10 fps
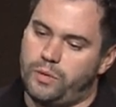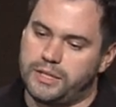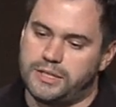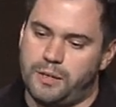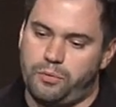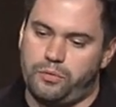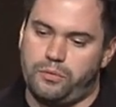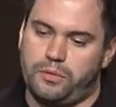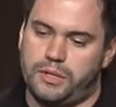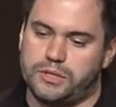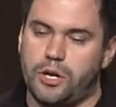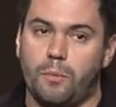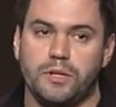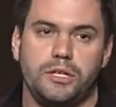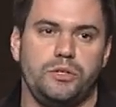one example that's
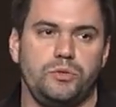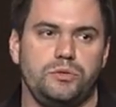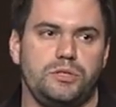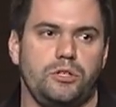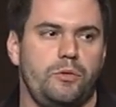commonly used,